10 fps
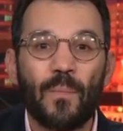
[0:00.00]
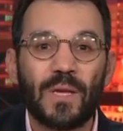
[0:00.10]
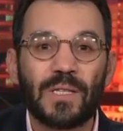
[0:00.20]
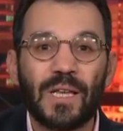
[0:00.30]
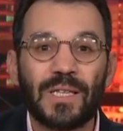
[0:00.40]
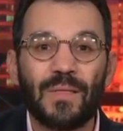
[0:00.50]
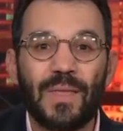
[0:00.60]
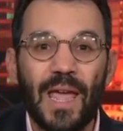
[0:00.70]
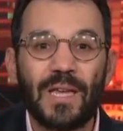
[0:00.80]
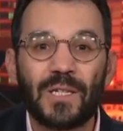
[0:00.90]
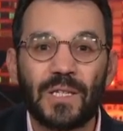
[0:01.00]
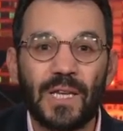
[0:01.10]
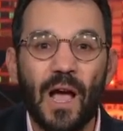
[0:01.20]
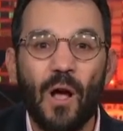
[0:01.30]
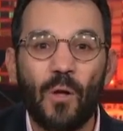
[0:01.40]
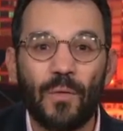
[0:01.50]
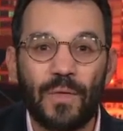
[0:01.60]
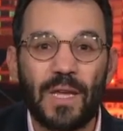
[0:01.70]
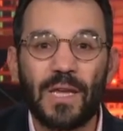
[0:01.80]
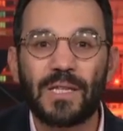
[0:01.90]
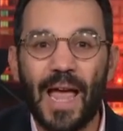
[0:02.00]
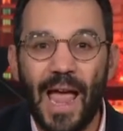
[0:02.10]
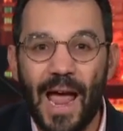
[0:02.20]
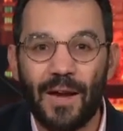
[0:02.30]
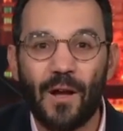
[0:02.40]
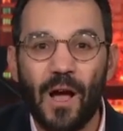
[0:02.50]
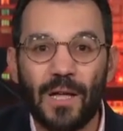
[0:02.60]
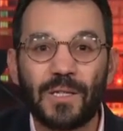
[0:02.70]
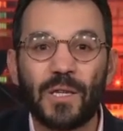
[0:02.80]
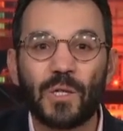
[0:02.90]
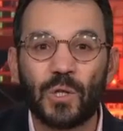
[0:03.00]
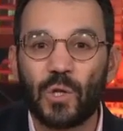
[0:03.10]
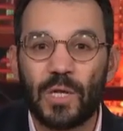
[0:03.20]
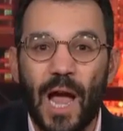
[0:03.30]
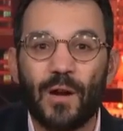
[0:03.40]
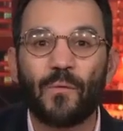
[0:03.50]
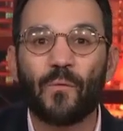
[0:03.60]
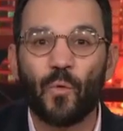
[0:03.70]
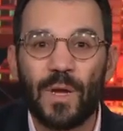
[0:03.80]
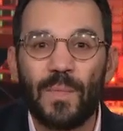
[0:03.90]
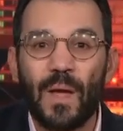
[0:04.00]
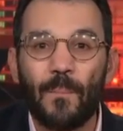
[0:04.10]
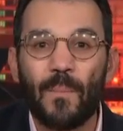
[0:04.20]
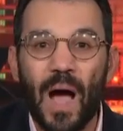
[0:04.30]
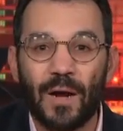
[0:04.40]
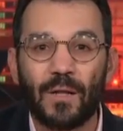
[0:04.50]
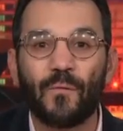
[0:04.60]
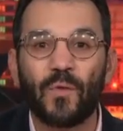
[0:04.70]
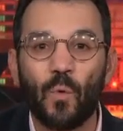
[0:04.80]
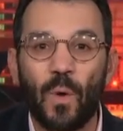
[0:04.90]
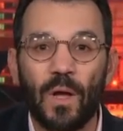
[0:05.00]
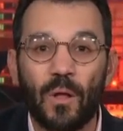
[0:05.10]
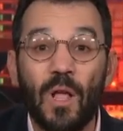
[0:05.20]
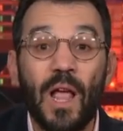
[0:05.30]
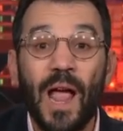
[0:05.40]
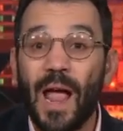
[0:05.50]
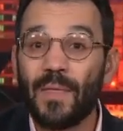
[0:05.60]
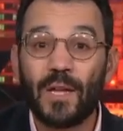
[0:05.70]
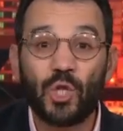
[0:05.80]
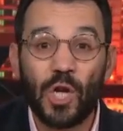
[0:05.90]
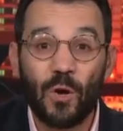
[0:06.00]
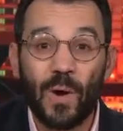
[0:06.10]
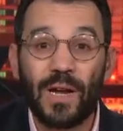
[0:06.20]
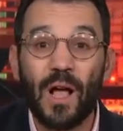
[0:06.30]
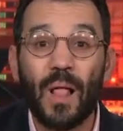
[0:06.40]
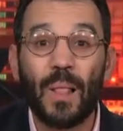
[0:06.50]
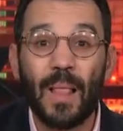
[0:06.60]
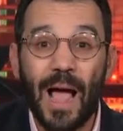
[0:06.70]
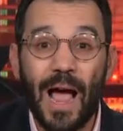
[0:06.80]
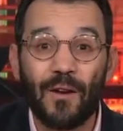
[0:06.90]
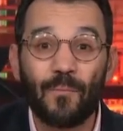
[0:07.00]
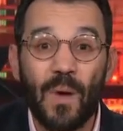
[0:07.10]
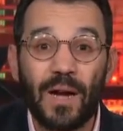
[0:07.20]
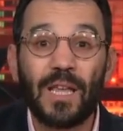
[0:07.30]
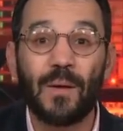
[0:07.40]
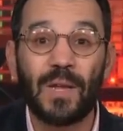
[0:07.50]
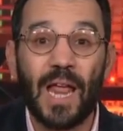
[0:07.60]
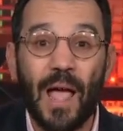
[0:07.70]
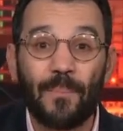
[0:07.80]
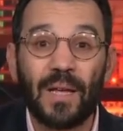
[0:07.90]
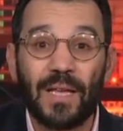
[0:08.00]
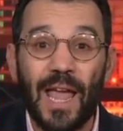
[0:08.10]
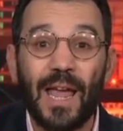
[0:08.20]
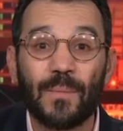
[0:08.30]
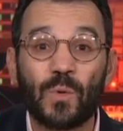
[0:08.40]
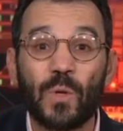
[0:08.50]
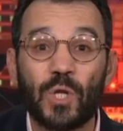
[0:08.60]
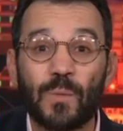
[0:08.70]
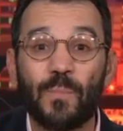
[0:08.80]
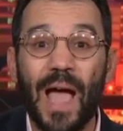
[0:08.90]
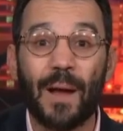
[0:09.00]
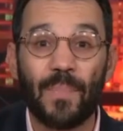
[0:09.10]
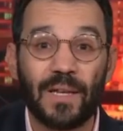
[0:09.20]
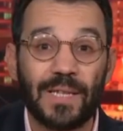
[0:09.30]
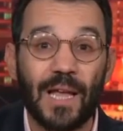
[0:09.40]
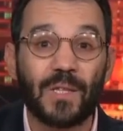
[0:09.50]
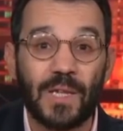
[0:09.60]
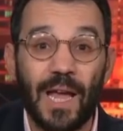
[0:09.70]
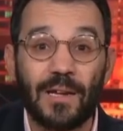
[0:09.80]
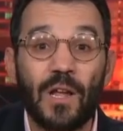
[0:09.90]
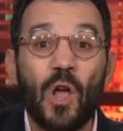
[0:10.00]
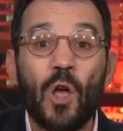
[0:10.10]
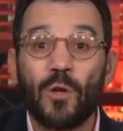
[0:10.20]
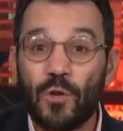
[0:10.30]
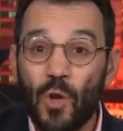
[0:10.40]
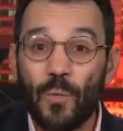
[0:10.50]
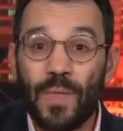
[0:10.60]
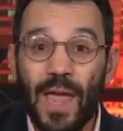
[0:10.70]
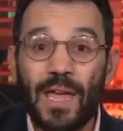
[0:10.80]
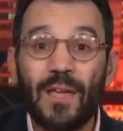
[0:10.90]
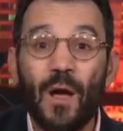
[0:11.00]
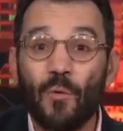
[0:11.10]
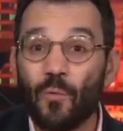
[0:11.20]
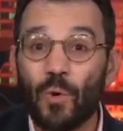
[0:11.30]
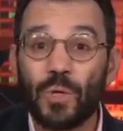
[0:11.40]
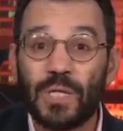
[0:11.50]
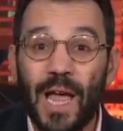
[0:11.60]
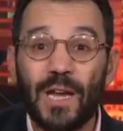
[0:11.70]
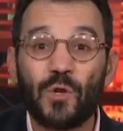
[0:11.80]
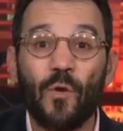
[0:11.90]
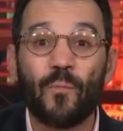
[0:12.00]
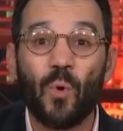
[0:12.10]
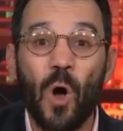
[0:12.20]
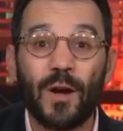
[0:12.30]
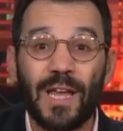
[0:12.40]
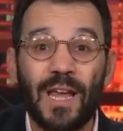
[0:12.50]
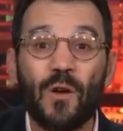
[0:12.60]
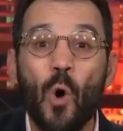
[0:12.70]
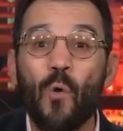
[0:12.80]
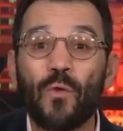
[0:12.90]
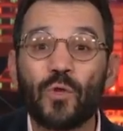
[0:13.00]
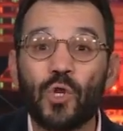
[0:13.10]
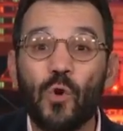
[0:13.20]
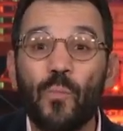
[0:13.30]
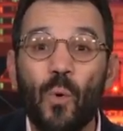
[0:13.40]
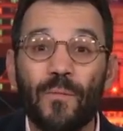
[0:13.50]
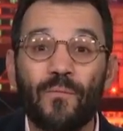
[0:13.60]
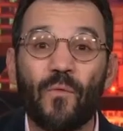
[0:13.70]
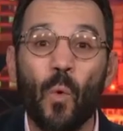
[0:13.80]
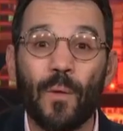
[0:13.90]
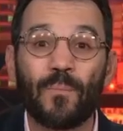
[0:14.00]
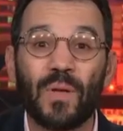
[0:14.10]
business, they sell these add-ons. It's a kind of freemium model model, if you will, and they generate a lot of money. I mean, Epic Games, which is backed by Tencent, you know, they were said to have brought in over $2.4